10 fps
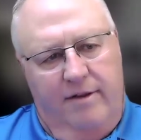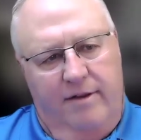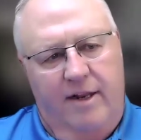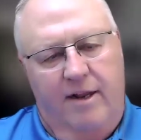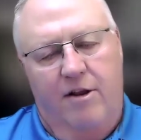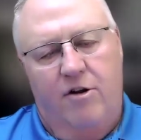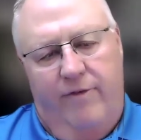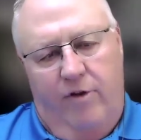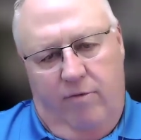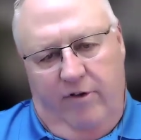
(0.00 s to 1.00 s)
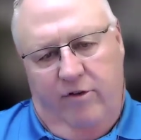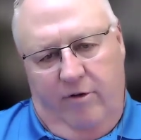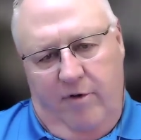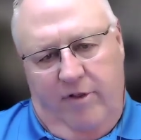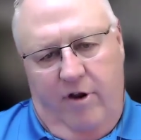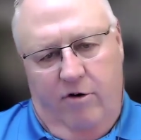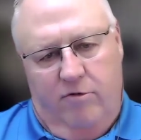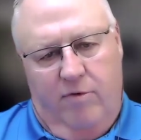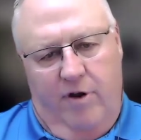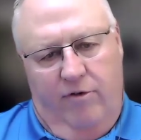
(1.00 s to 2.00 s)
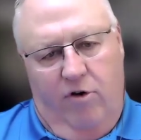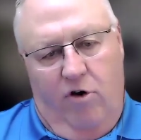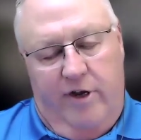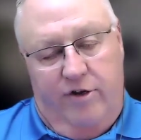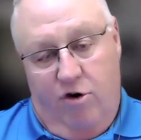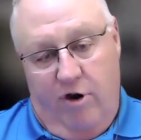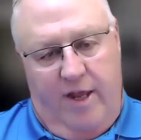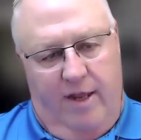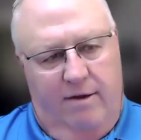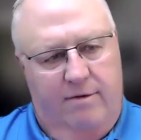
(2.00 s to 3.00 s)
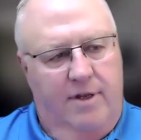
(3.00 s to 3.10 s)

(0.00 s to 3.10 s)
did an interview recently with Harold Rode on Turkey.